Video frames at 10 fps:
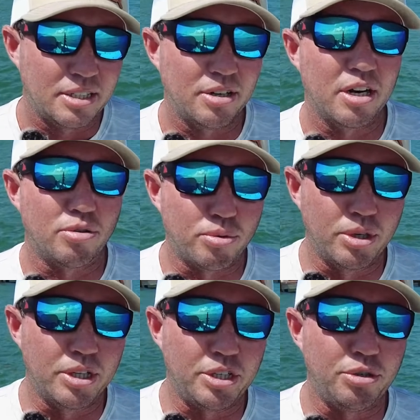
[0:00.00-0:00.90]
you're at a
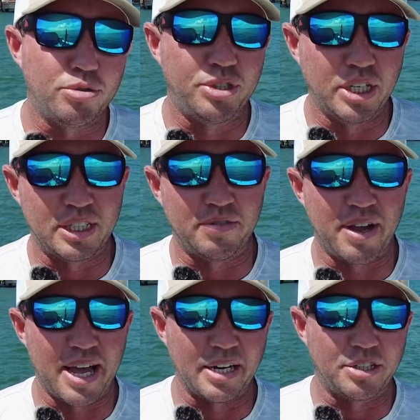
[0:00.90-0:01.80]
really huge
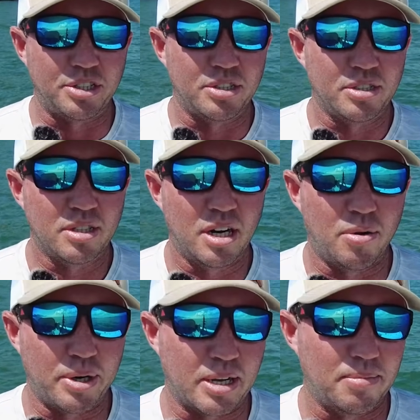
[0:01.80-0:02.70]
disadvantage
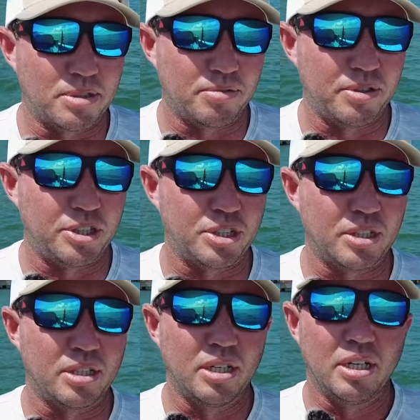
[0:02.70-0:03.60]
when it comes to fishing.